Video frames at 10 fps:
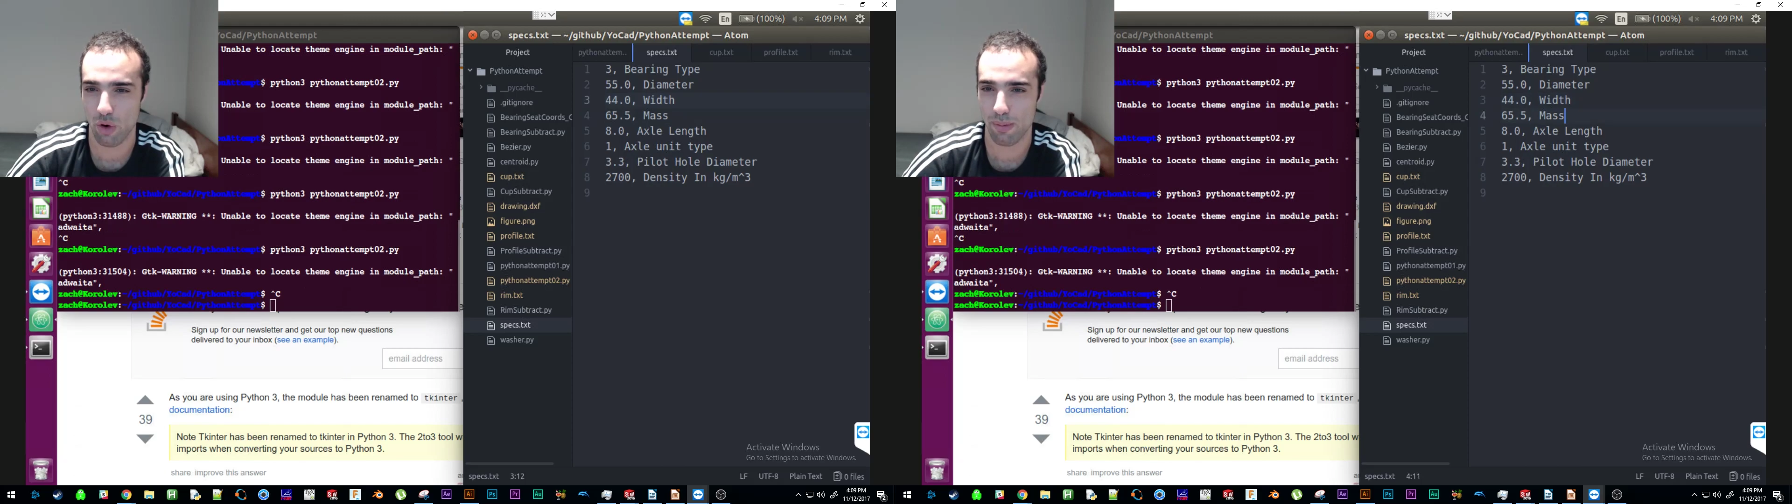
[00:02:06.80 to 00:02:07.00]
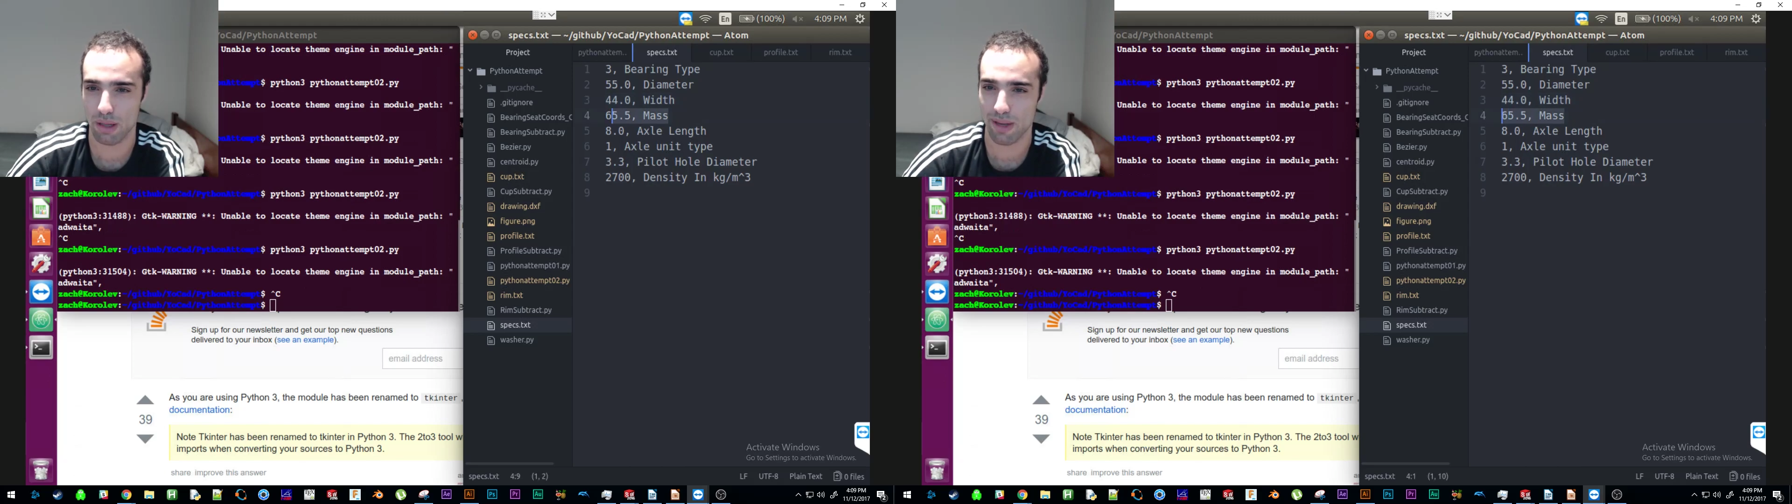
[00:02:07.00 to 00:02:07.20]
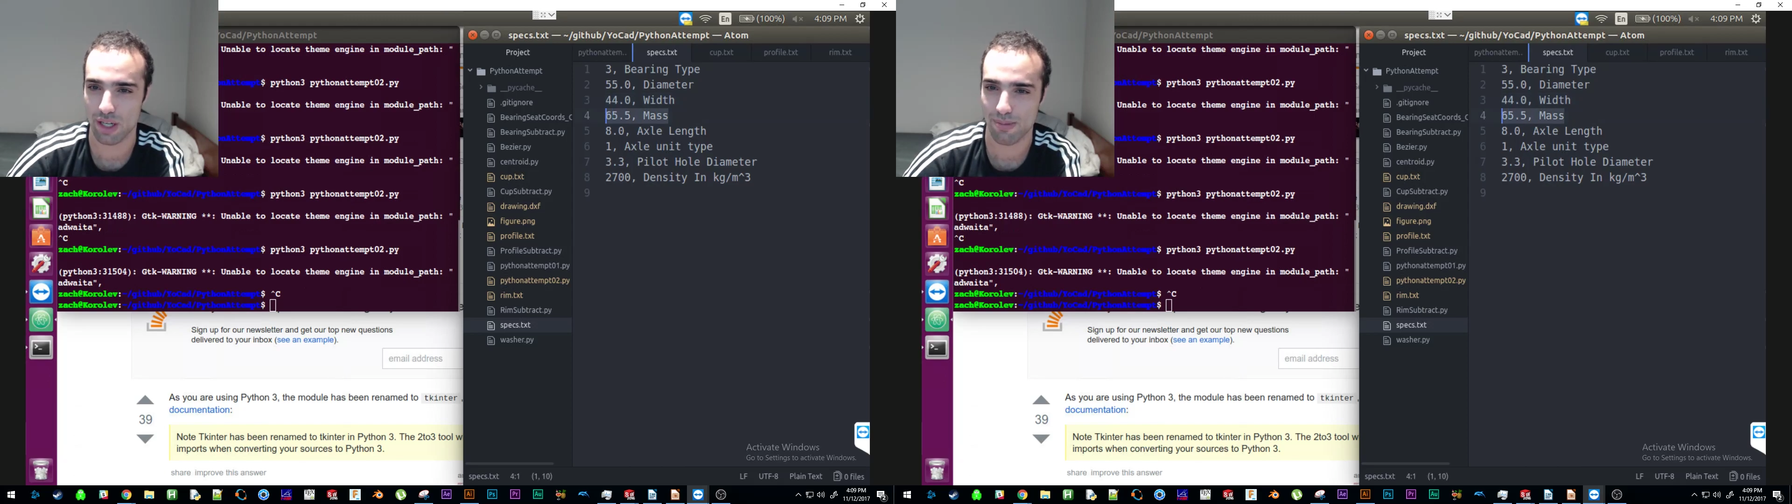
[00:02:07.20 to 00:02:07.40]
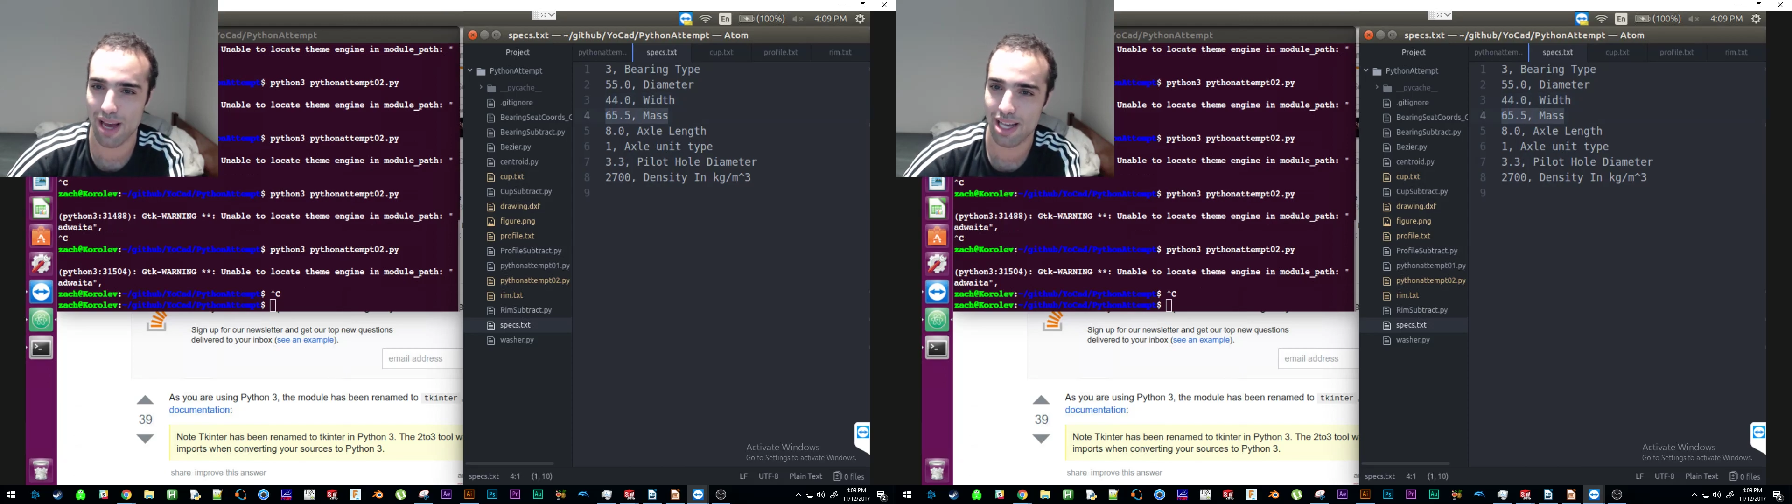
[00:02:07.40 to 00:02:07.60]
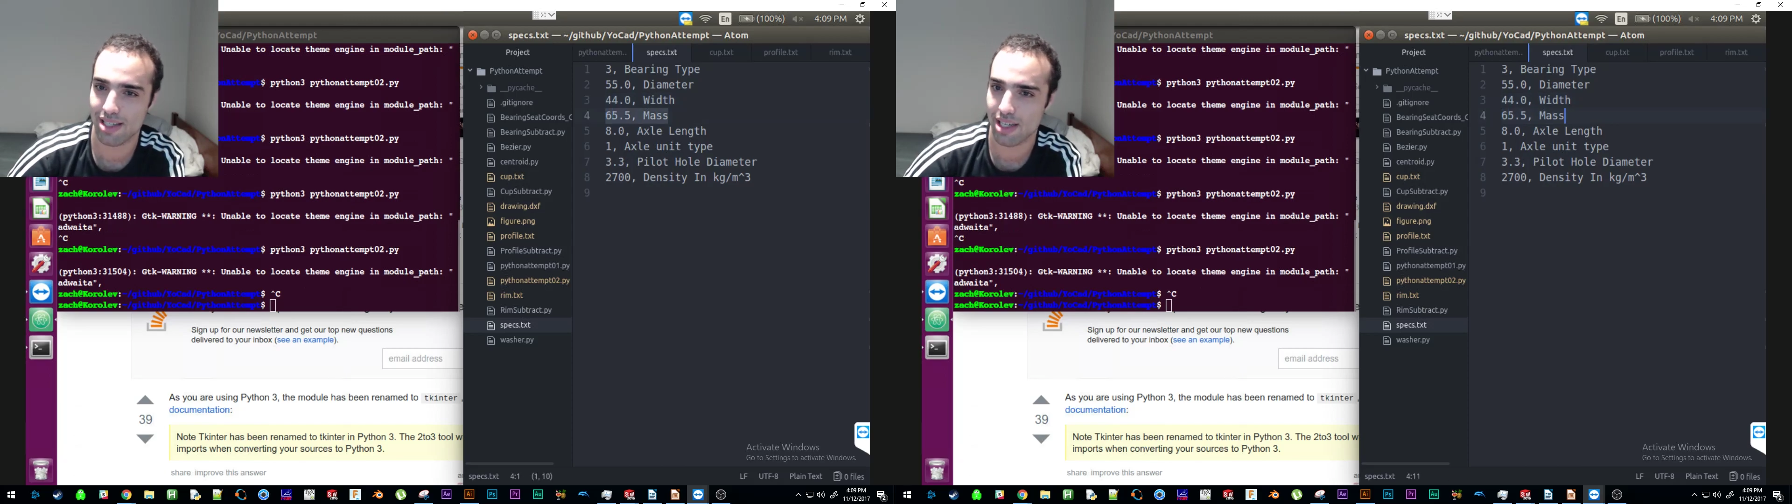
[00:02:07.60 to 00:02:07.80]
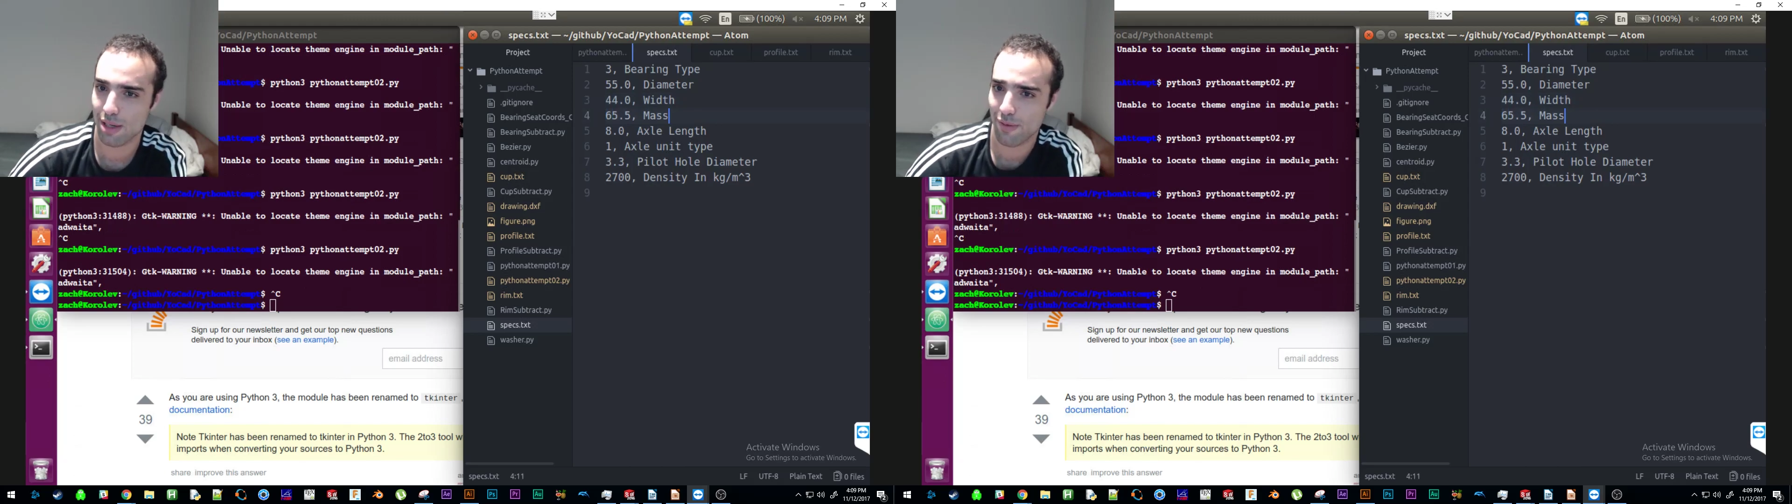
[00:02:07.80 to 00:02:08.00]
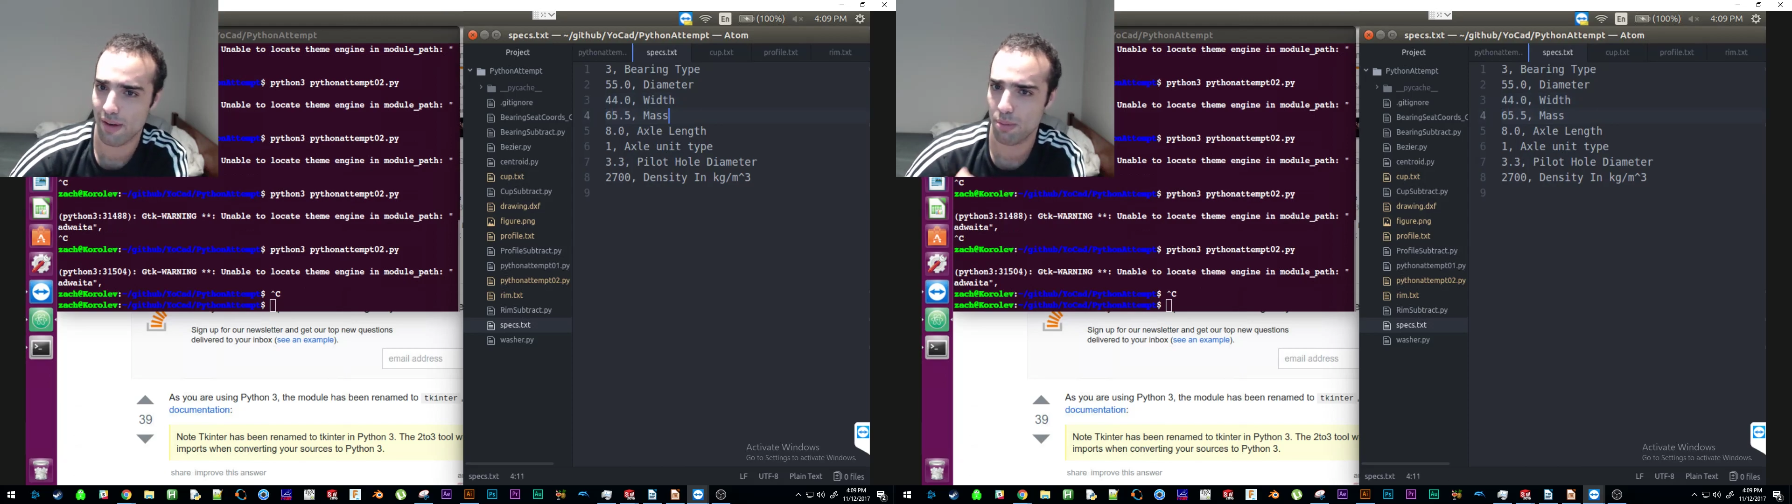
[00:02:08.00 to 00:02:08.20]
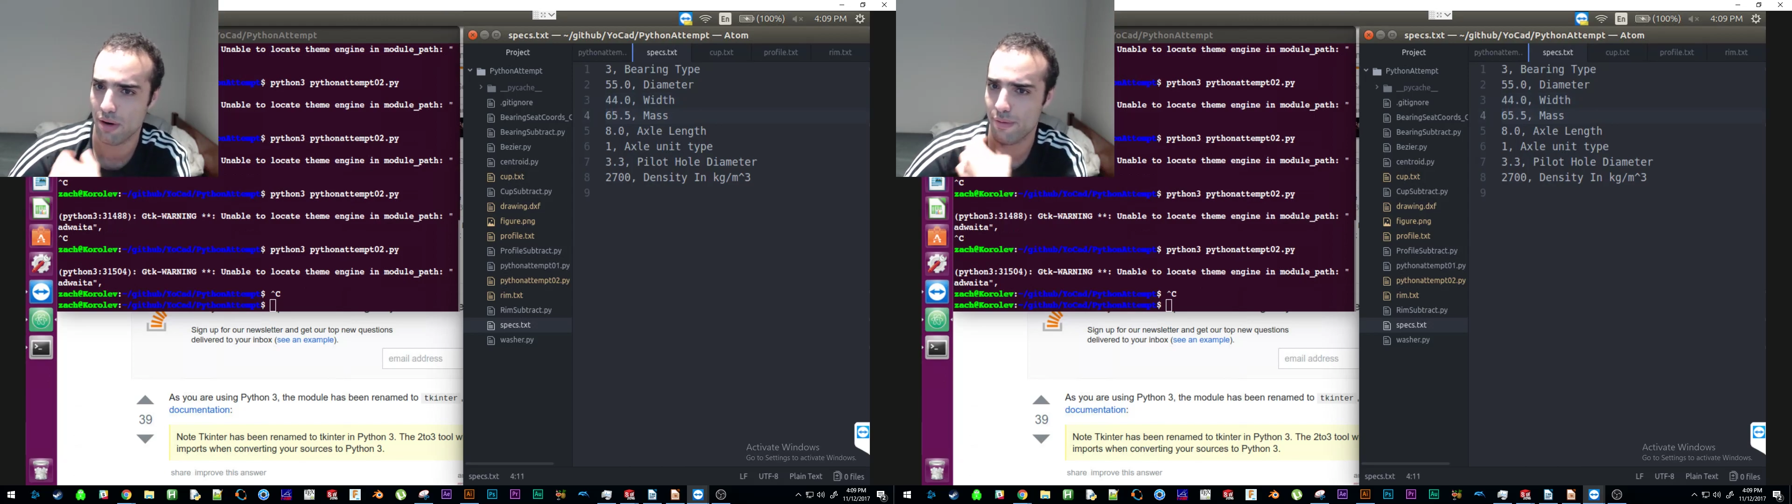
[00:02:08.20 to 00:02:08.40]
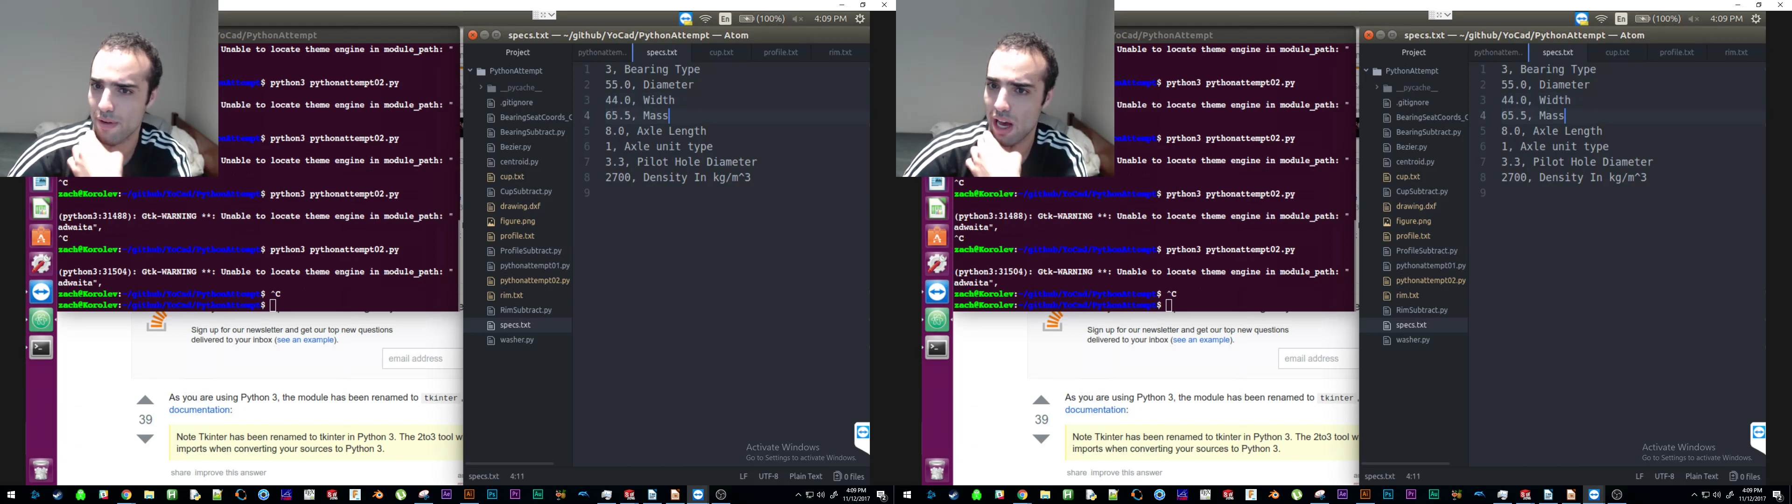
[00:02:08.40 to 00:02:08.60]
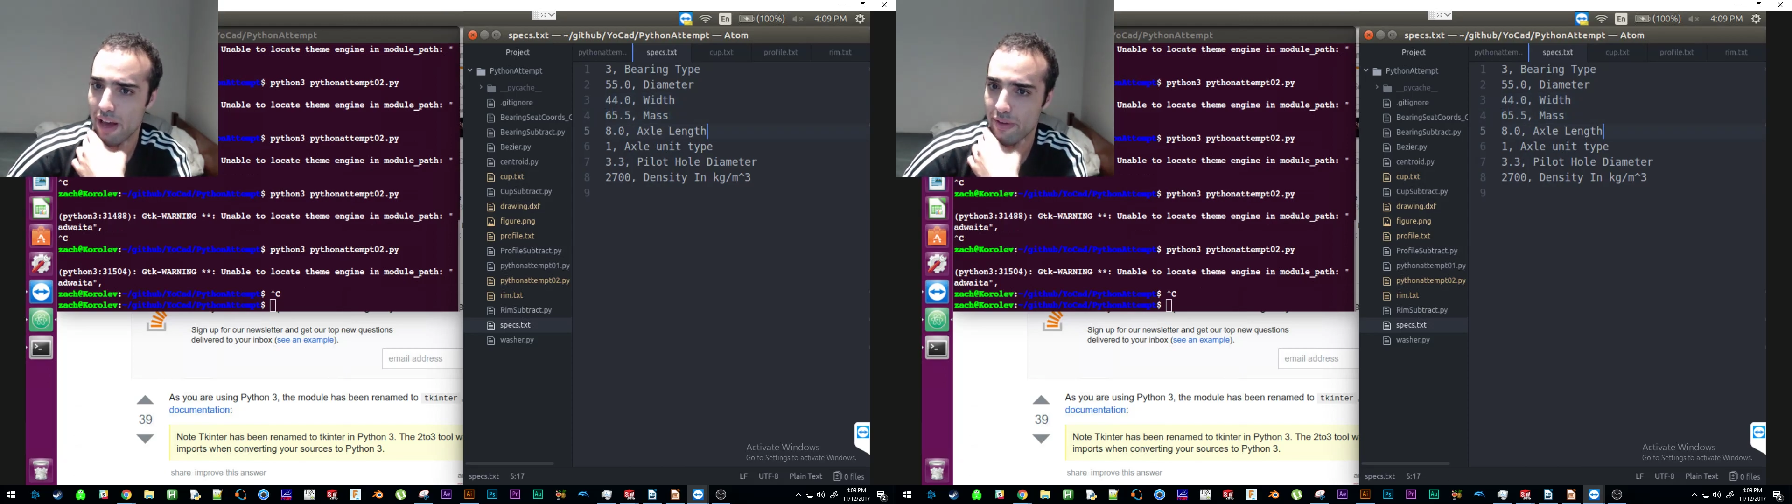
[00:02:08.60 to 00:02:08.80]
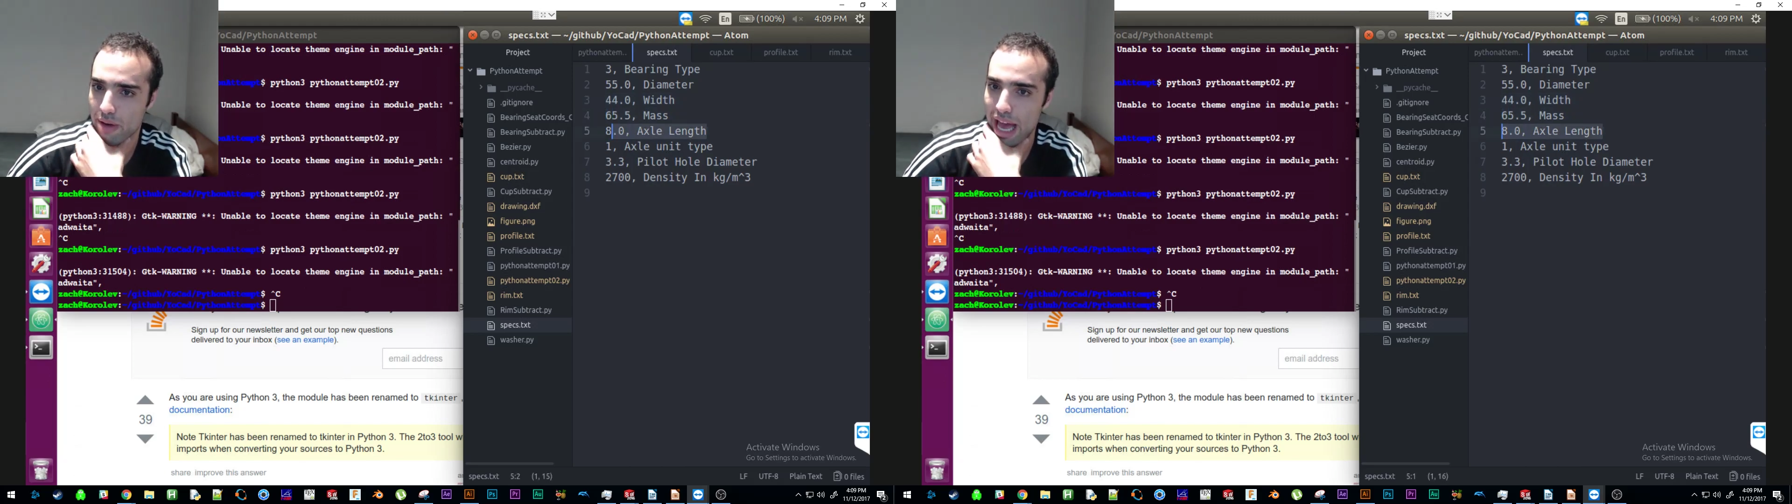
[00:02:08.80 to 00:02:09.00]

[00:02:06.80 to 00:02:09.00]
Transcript: millimeters, mass 65.5,